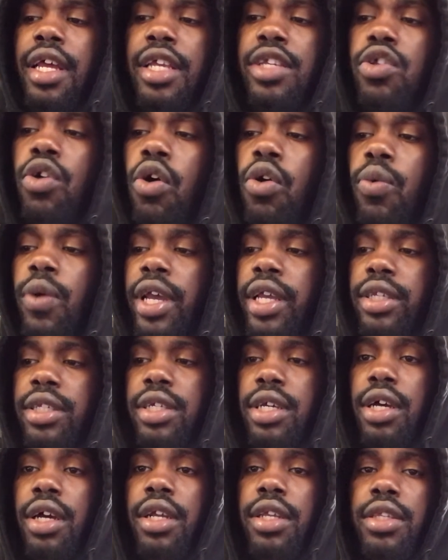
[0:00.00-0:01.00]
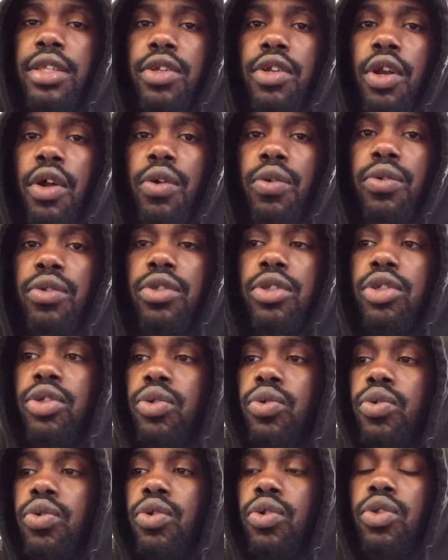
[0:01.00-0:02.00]
it's always good,
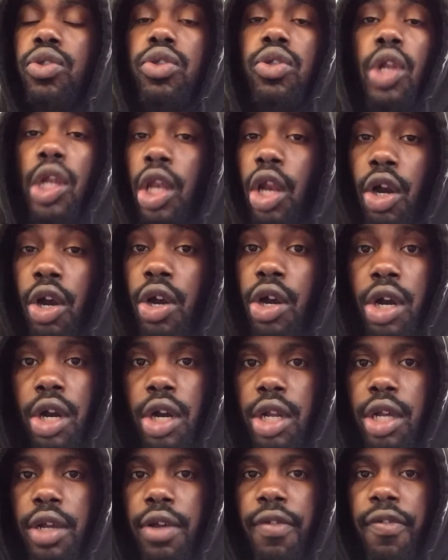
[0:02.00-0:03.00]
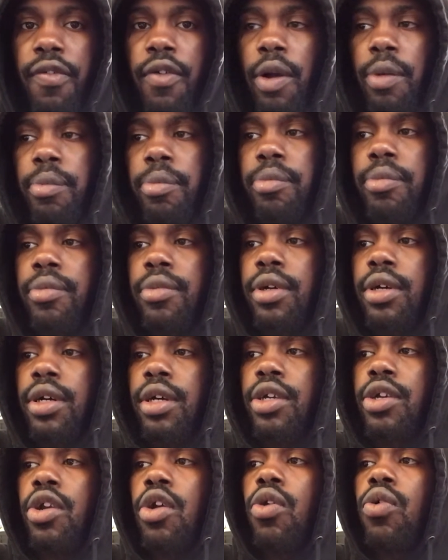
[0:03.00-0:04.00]
to learn from,
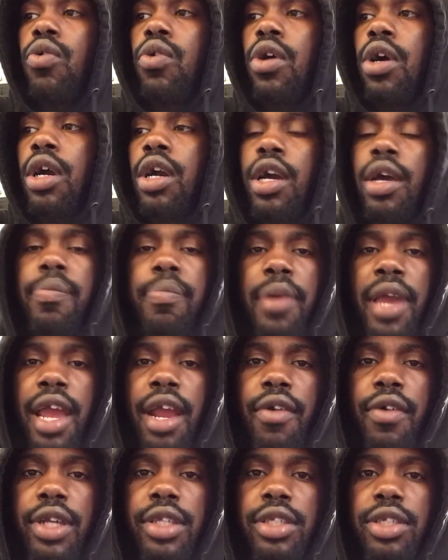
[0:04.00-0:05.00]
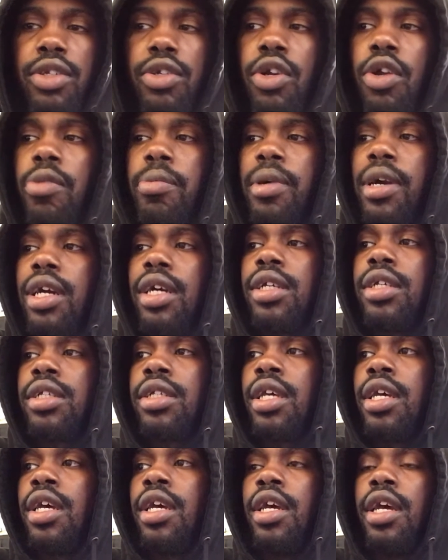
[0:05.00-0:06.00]
a good parent,
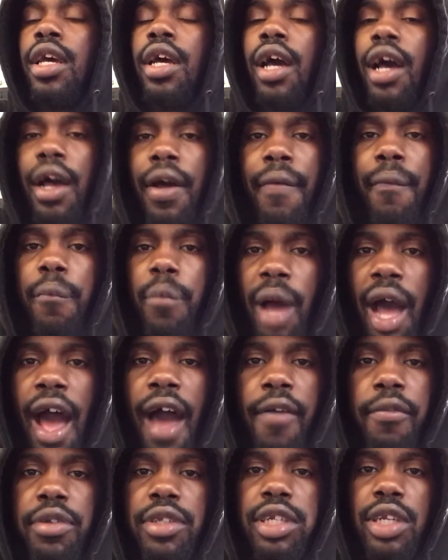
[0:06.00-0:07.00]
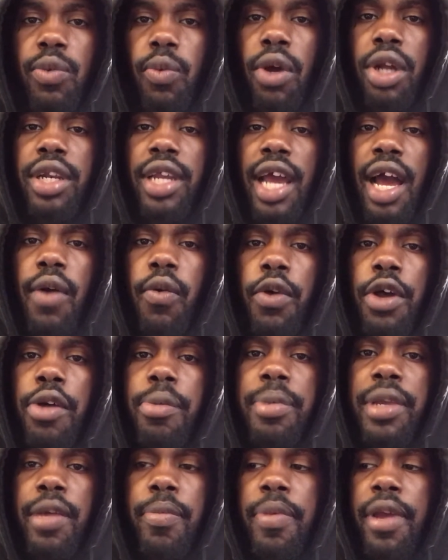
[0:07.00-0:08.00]
because obviously one day I will
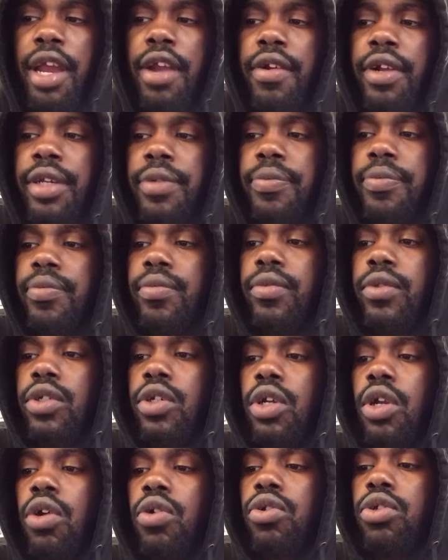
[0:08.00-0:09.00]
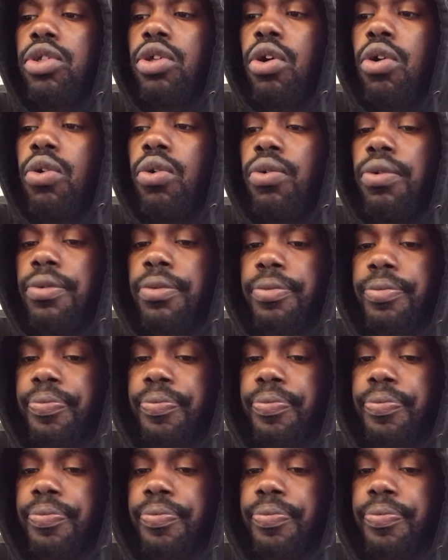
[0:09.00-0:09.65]
be a parent, so